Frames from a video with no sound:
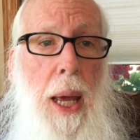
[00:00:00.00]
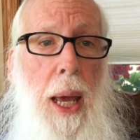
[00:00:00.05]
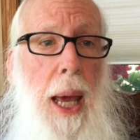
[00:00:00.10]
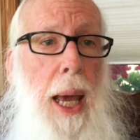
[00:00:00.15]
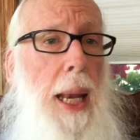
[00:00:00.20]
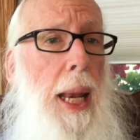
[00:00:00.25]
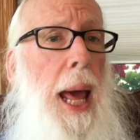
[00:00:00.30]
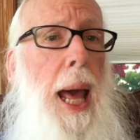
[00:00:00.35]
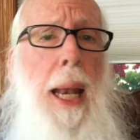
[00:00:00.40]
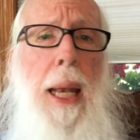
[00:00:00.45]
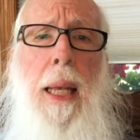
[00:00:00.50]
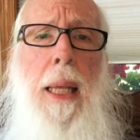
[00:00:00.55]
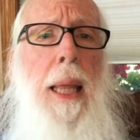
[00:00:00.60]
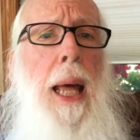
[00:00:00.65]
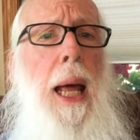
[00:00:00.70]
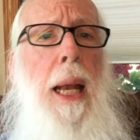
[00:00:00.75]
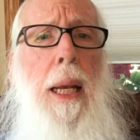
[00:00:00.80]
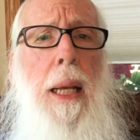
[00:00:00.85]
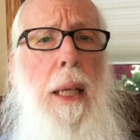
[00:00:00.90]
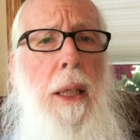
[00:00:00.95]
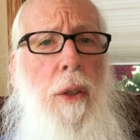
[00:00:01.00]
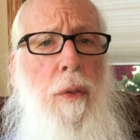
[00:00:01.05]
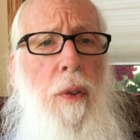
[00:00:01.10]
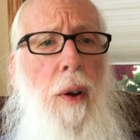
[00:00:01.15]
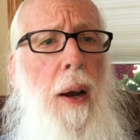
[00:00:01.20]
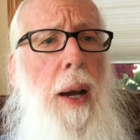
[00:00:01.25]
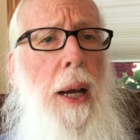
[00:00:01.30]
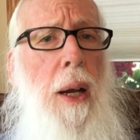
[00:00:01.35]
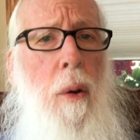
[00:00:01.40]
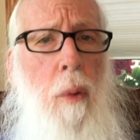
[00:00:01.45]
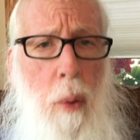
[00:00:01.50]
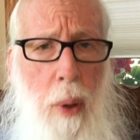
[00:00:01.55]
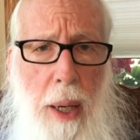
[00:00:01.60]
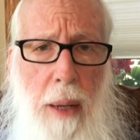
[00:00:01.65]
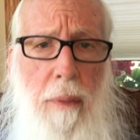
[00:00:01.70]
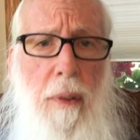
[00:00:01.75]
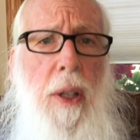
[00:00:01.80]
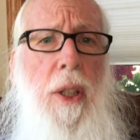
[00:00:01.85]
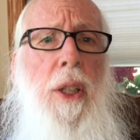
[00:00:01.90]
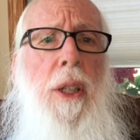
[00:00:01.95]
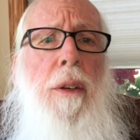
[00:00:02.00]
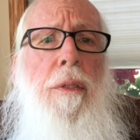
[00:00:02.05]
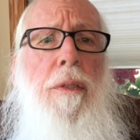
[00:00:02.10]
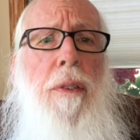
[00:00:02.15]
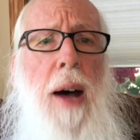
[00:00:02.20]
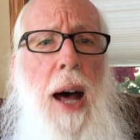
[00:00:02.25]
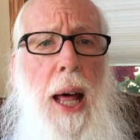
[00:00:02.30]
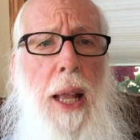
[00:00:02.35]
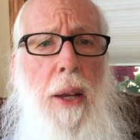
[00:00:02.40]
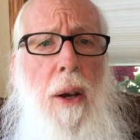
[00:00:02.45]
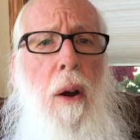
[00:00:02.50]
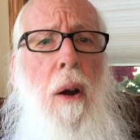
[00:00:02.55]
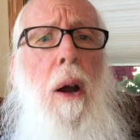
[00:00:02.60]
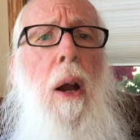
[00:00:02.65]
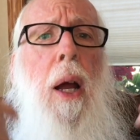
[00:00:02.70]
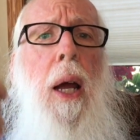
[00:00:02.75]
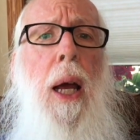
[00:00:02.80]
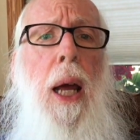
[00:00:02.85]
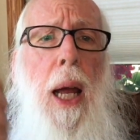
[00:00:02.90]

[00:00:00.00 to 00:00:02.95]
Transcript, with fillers: And that, that is very grievous to Father,